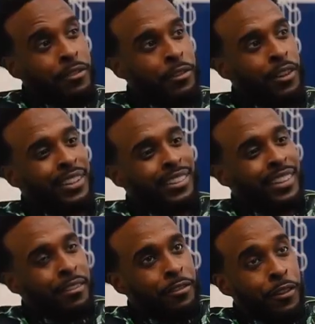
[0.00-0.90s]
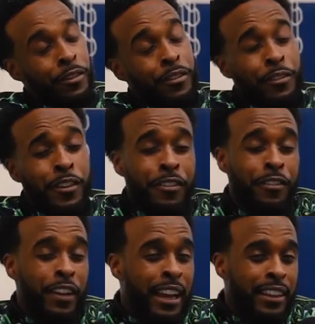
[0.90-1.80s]
for a
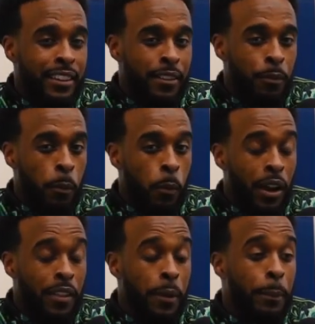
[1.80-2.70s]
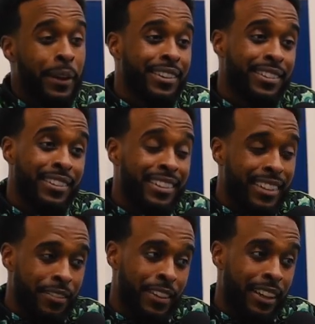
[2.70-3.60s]
fact, one of the biggest
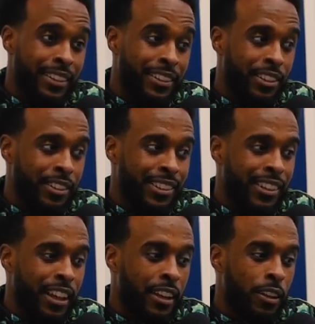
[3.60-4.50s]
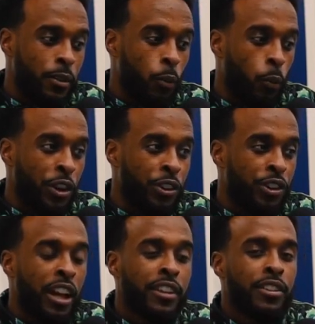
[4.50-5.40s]
disadvantages is that when you're
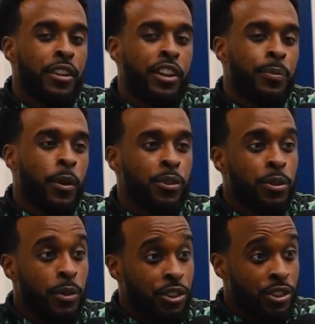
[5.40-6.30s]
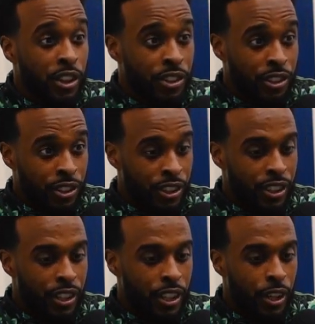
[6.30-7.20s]
not exposed to a structured,
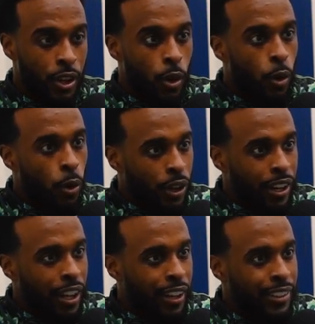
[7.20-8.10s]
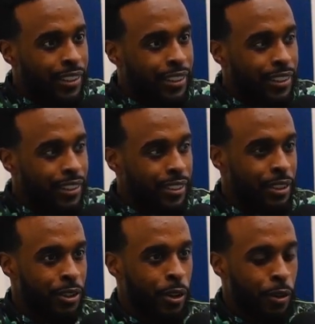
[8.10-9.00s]
organized,
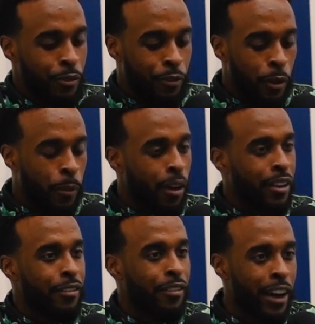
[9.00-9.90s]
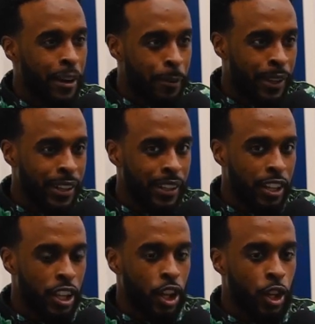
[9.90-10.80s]
football environment,
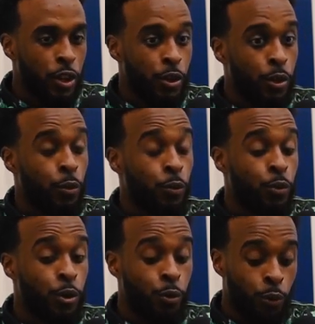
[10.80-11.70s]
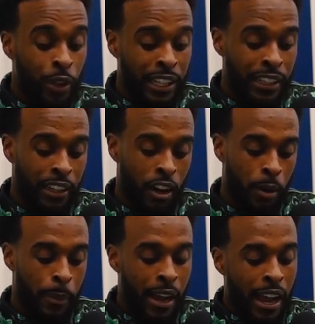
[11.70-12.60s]
you really are
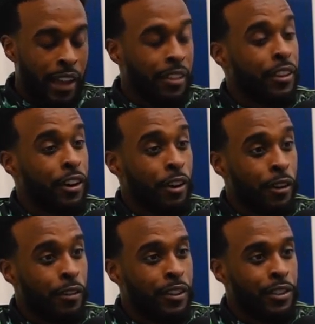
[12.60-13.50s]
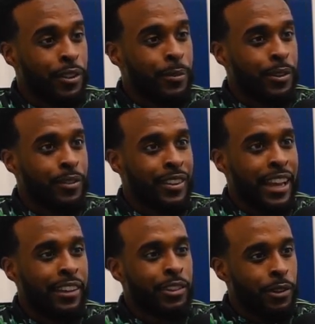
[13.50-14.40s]
behind the curve in terms of
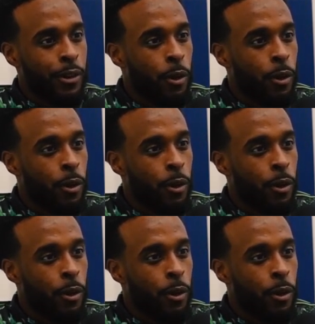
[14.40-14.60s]
tactical